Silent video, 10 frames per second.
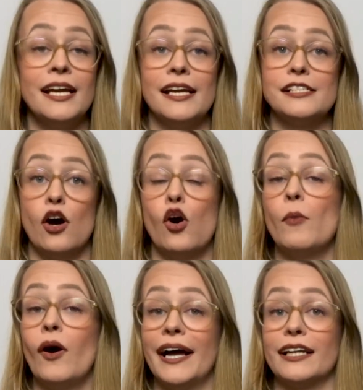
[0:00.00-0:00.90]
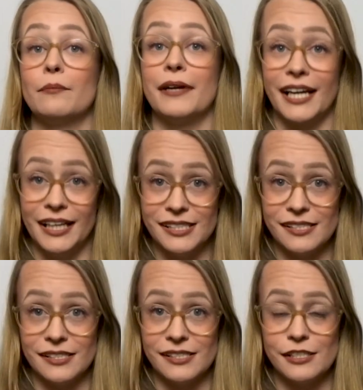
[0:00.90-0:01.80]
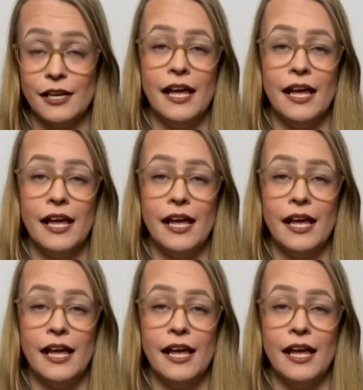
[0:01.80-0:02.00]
is Homo heidelbergensis.